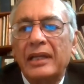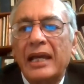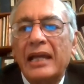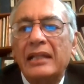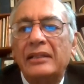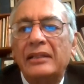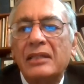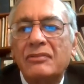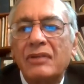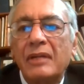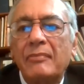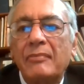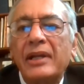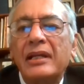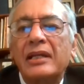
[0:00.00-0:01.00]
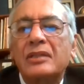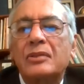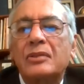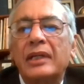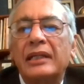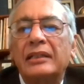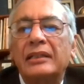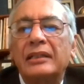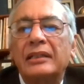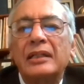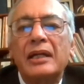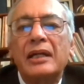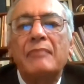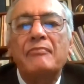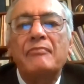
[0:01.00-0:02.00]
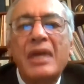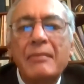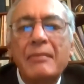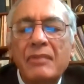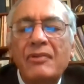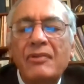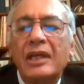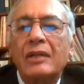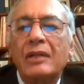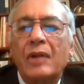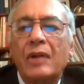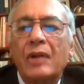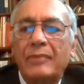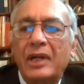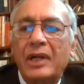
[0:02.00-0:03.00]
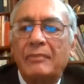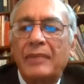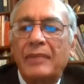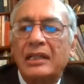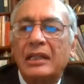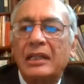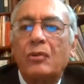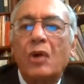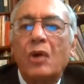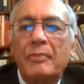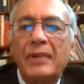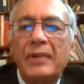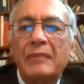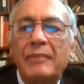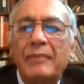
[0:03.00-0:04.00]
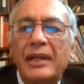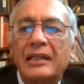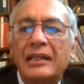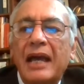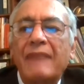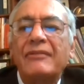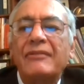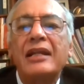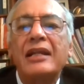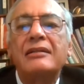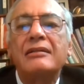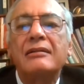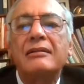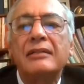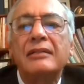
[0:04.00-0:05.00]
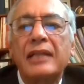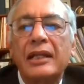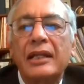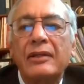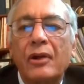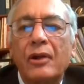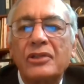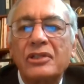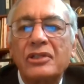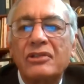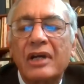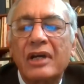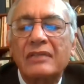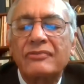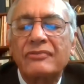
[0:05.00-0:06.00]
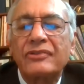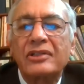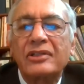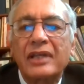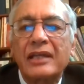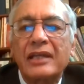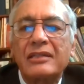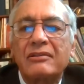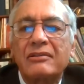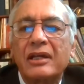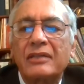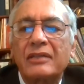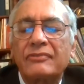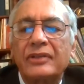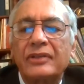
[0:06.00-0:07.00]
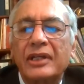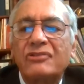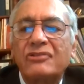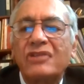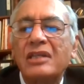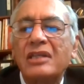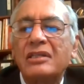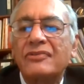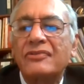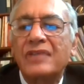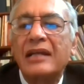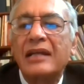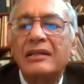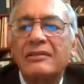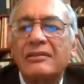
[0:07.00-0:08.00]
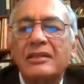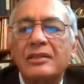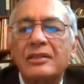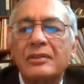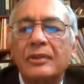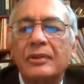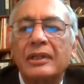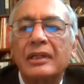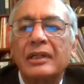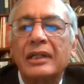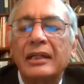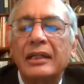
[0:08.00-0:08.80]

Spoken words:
And this will bring us together. Maybe we can collaborate better, cooperate better, have an internal technology transfer, science transfer, exchange of scientists and so on.